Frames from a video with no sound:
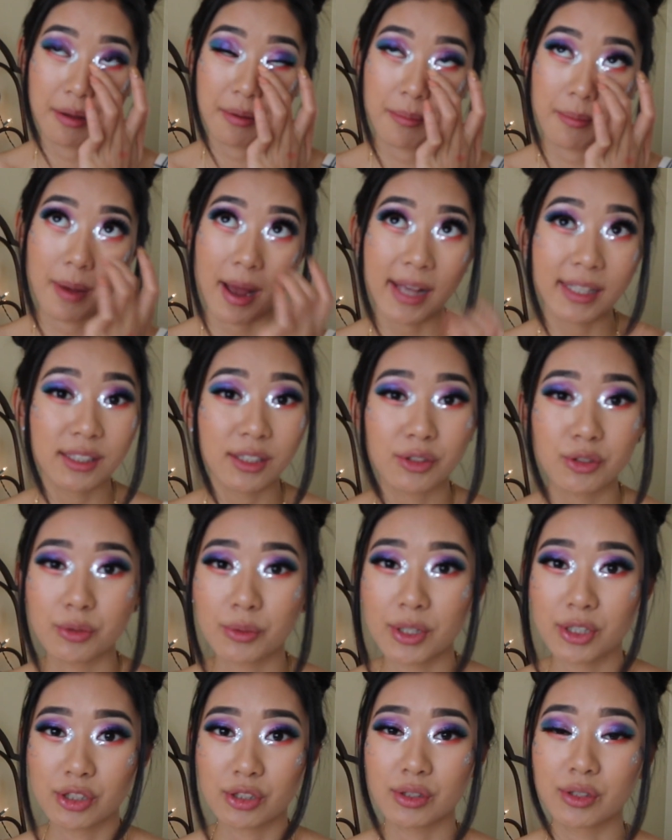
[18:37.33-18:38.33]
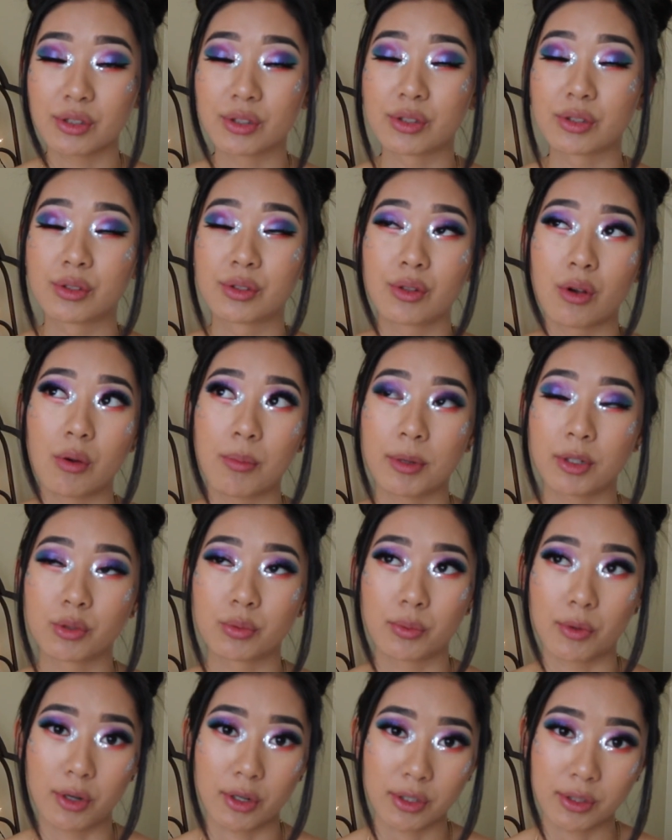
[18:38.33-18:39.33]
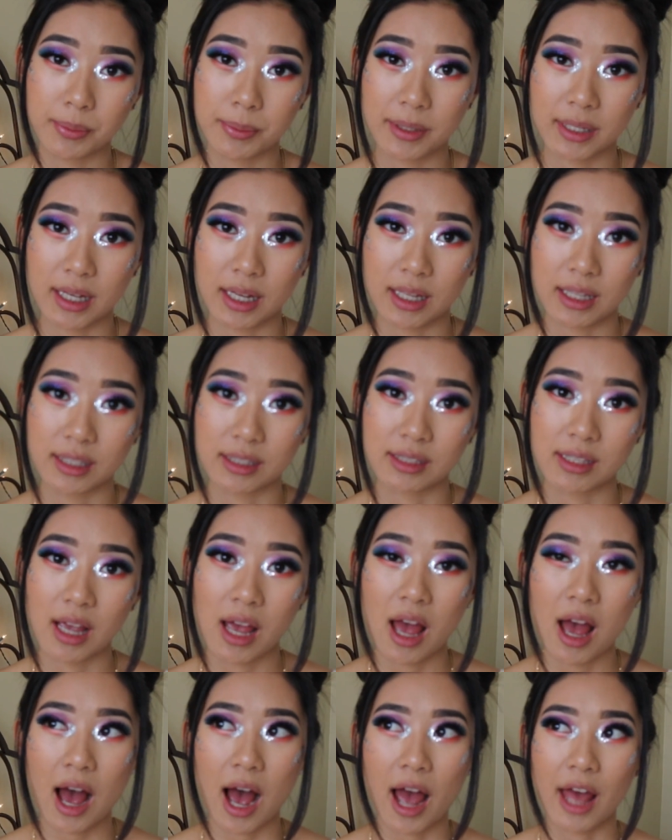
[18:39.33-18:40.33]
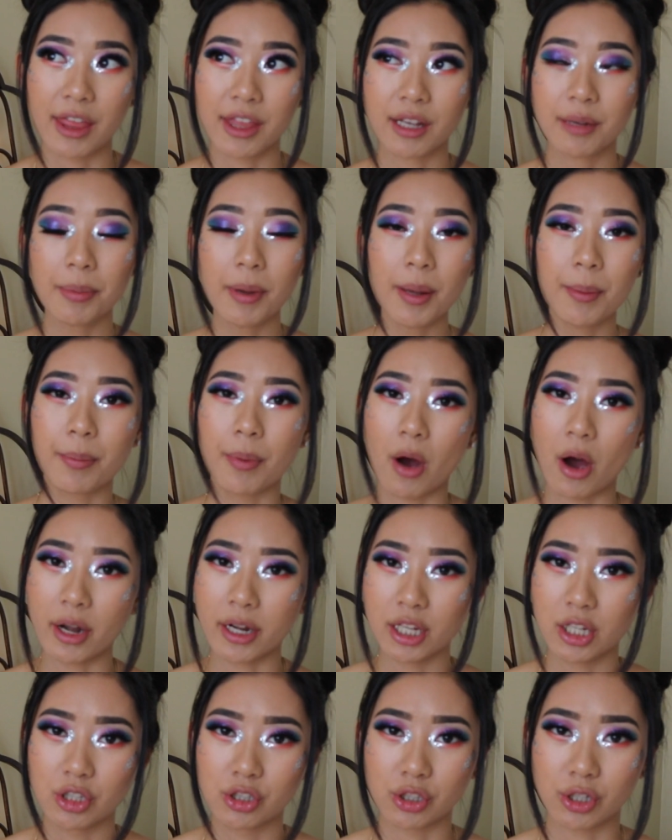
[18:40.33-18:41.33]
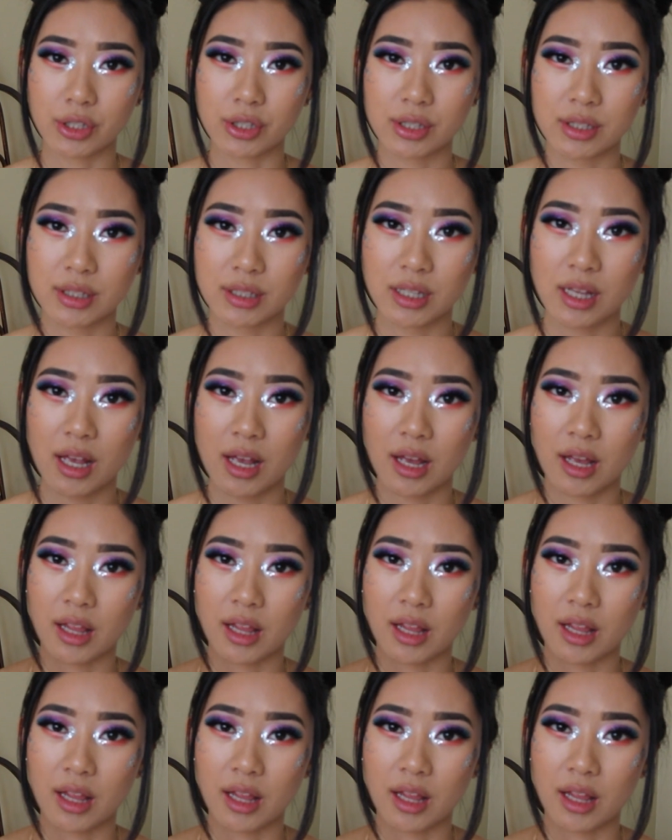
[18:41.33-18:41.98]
my situation is so much worse because I think my body just